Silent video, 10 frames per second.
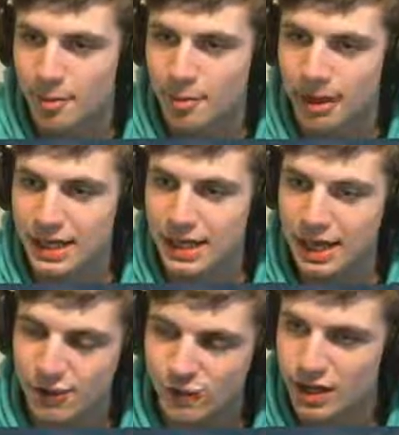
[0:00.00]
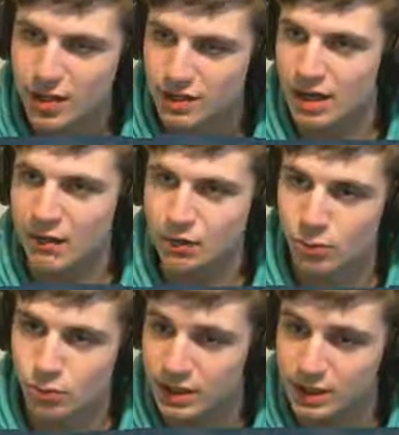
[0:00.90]
But I figured out the
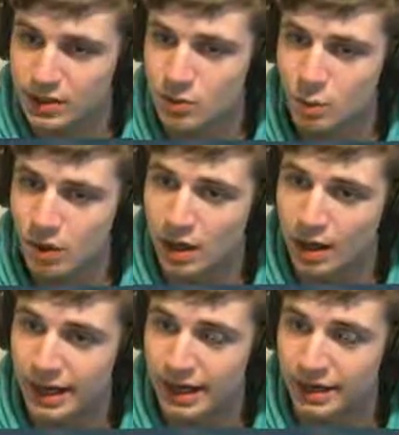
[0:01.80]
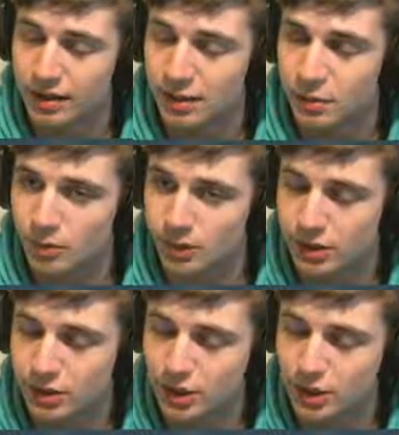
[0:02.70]
reason why when you